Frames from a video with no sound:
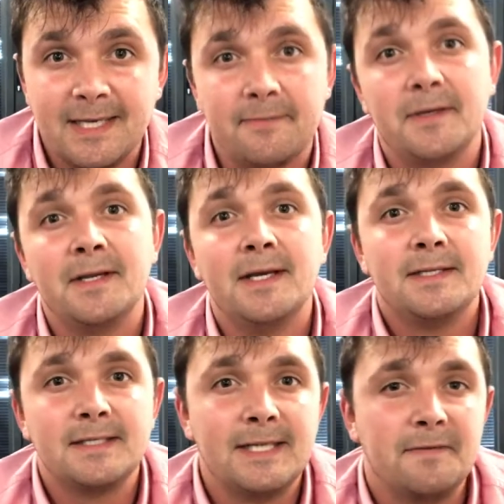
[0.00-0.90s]
given
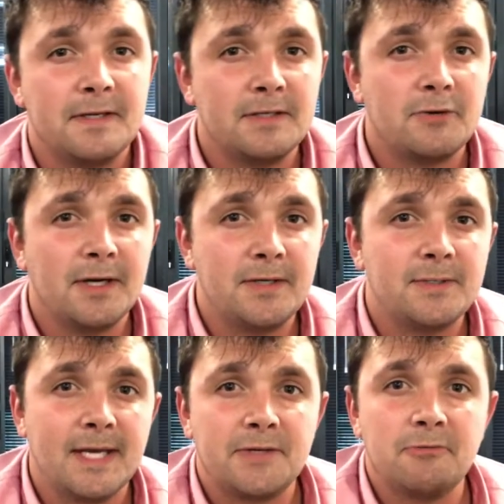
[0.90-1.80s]
to see if it can try and use
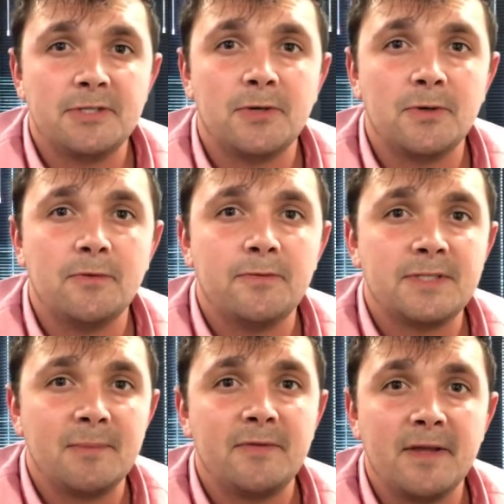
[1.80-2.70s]
that to resolve
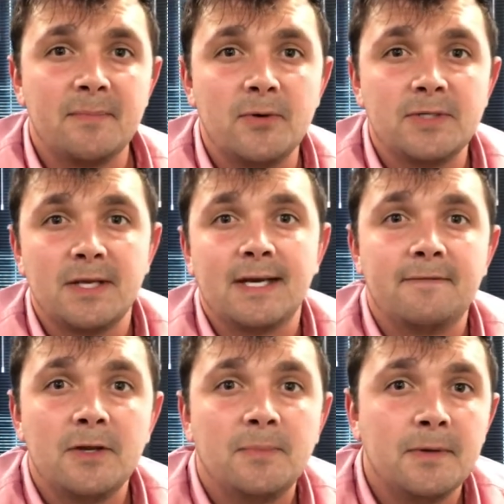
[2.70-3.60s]
some of the other books that are
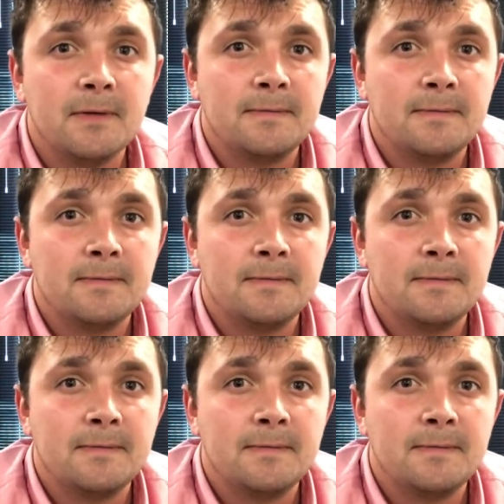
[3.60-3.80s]
left open.